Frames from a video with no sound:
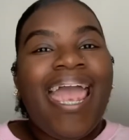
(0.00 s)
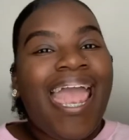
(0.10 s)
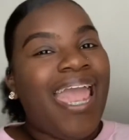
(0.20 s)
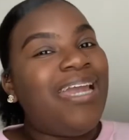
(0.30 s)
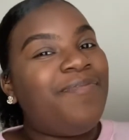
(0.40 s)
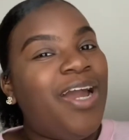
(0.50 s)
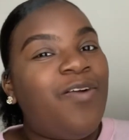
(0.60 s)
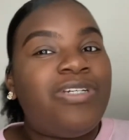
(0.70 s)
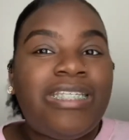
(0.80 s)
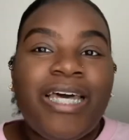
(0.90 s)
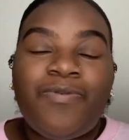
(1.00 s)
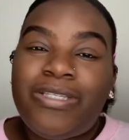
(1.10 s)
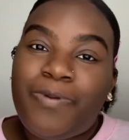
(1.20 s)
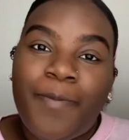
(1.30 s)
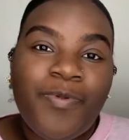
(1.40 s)
Hey everybody, what's up,
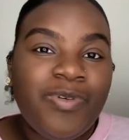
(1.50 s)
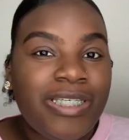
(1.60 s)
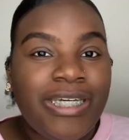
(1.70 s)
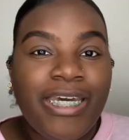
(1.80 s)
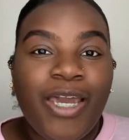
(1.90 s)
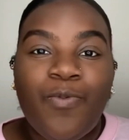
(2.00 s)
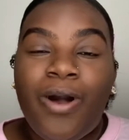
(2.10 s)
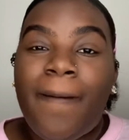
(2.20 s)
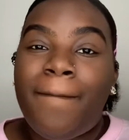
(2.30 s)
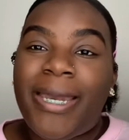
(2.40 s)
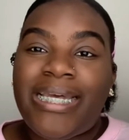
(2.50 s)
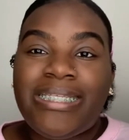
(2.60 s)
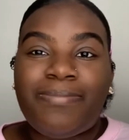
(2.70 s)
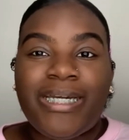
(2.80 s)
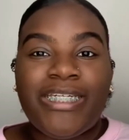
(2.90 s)
what's poppin', what's good, and welcome back
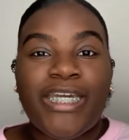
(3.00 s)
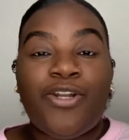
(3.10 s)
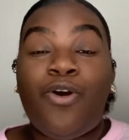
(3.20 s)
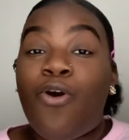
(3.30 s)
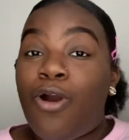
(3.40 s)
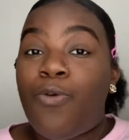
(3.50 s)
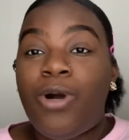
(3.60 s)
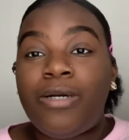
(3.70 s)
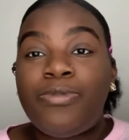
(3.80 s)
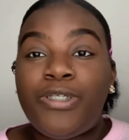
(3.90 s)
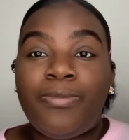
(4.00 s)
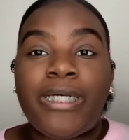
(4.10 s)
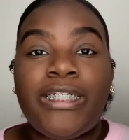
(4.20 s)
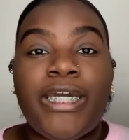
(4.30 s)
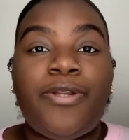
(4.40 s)
to my channel, or welcome to my
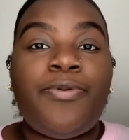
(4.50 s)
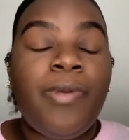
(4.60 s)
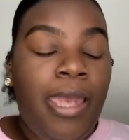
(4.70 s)
channel.